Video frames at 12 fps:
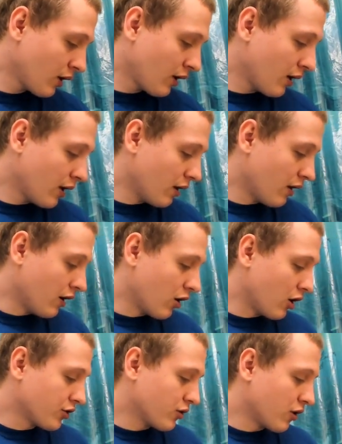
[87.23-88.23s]
And it
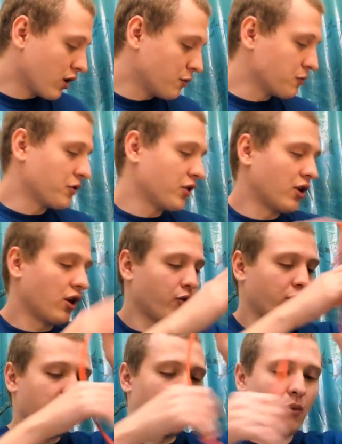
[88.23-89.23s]
also comes with another
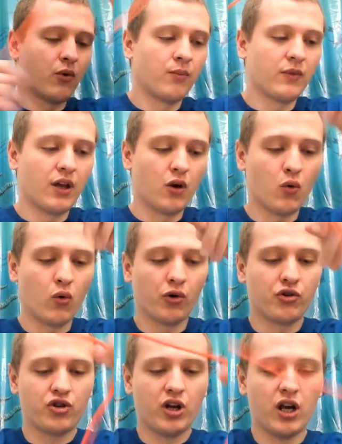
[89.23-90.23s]
cable, an orange
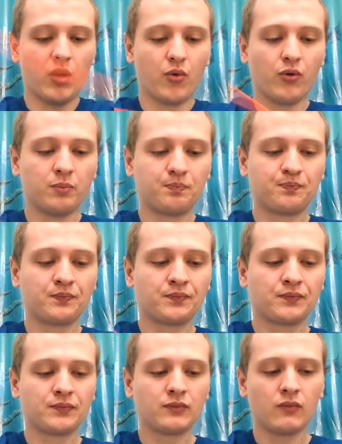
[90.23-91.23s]
cable.
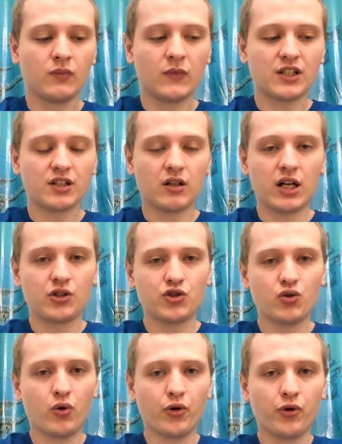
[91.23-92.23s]
It's a lot
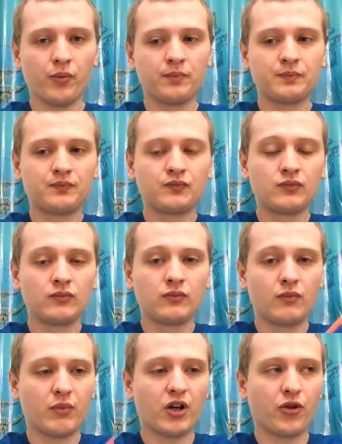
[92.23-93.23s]
shorter,
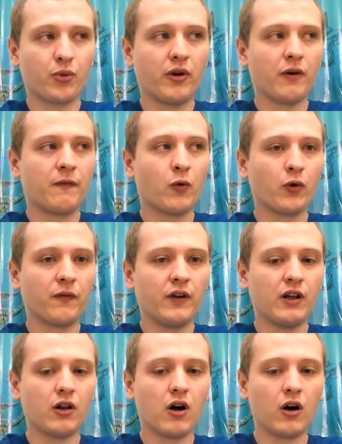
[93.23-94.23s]
about 3 or 4 feet
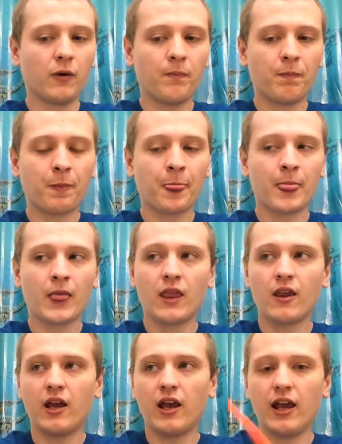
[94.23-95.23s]
long,
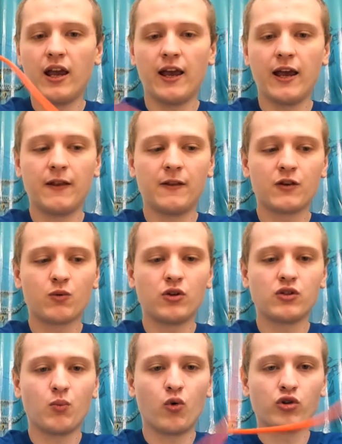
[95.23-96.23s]
and this one's more